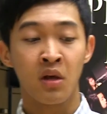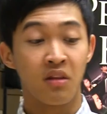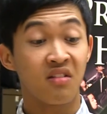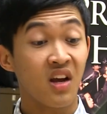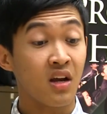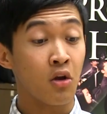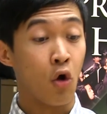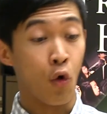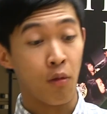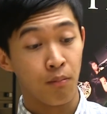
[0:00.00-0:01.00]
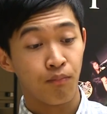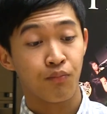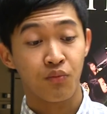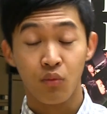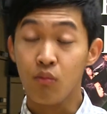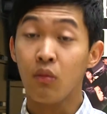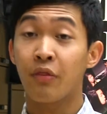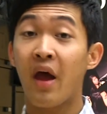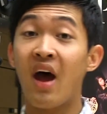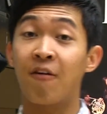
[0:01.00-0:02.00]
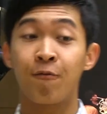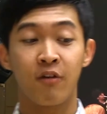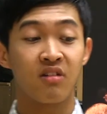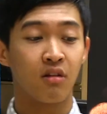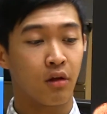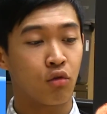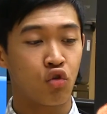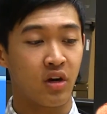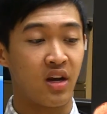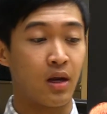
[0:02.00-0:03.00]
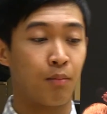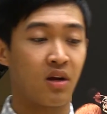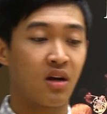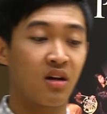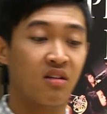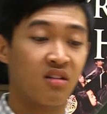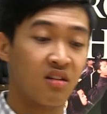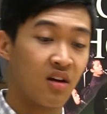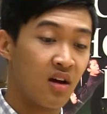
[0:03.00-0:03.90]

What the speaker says: The second note, the F, is a little tricky because